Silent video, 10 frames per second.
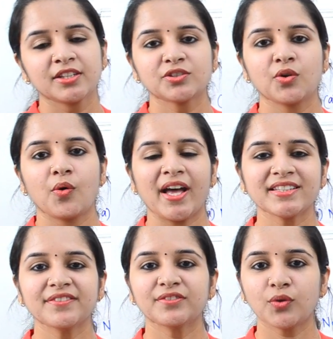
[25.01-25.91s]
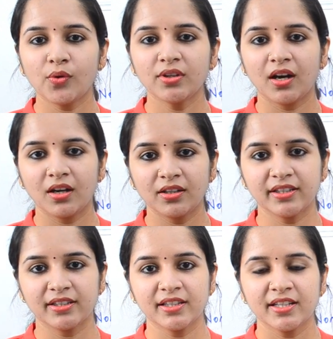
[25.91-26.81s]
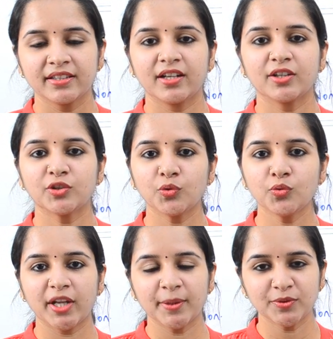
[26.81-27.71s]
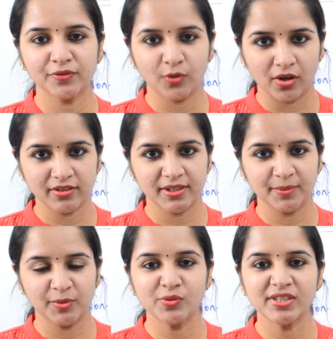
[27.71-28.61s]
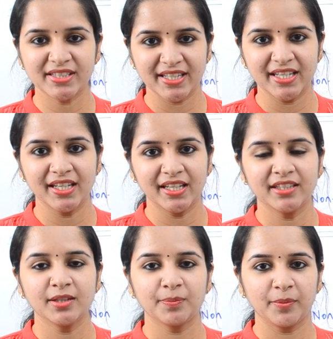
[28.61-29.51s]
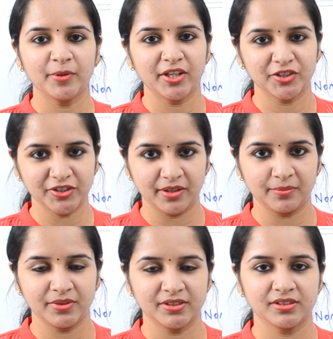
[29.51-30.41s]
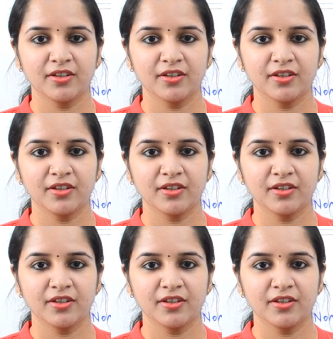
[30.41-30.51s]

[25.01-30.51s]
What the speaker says: So as I've told earlier, there are two types of concept you will see in the permutation numbers.